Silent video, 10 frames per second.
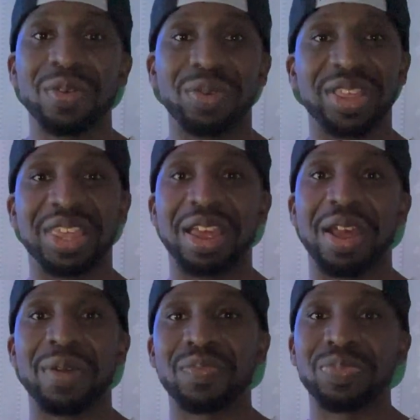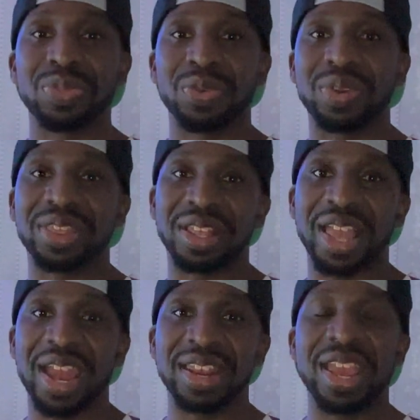with
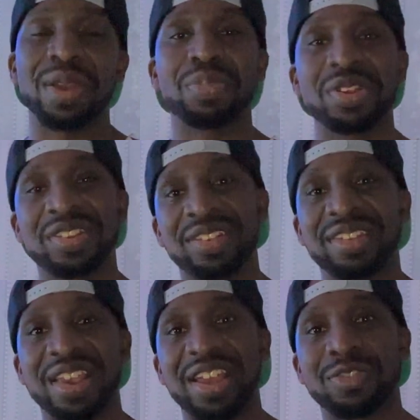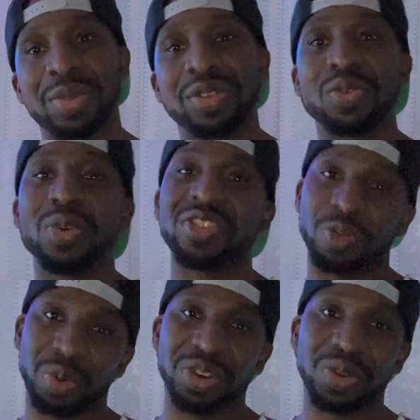Aladdin and Princess Jasmine, which is
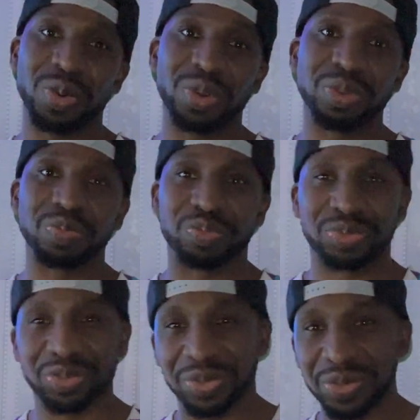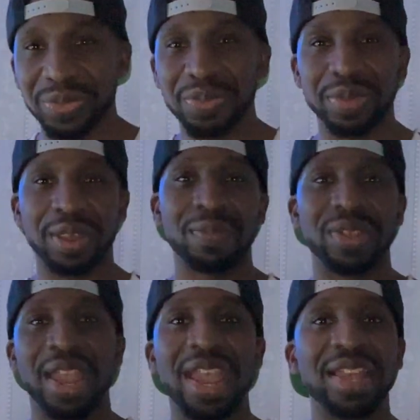pretty cool.
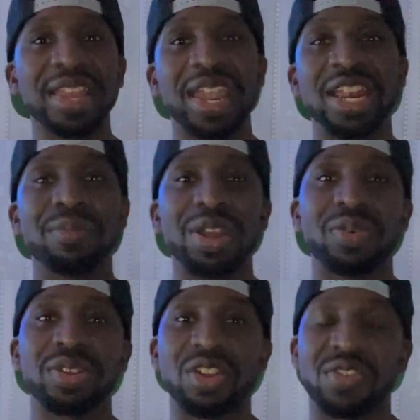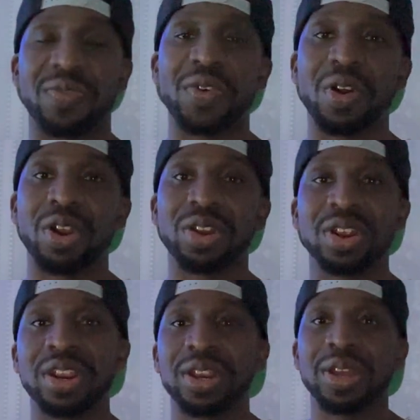And the enemy with Jafar,
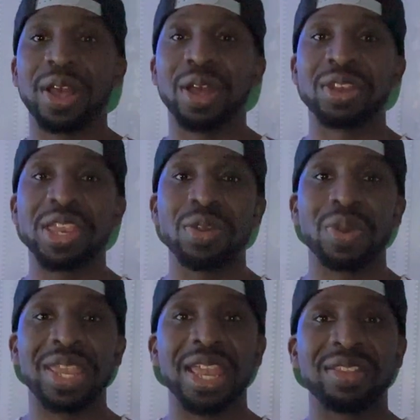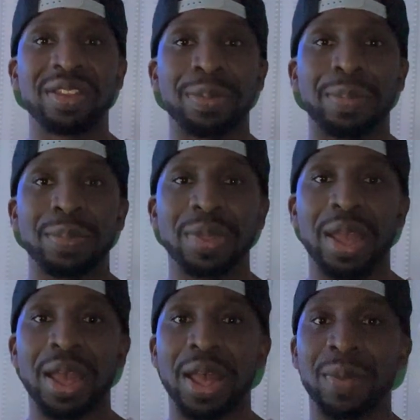you get to
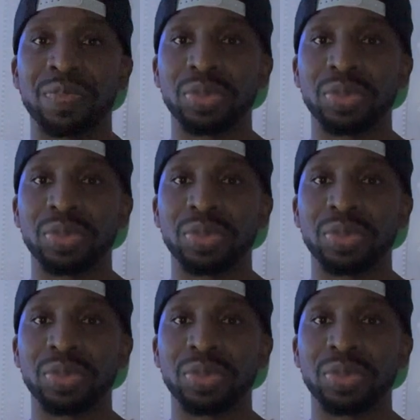uh,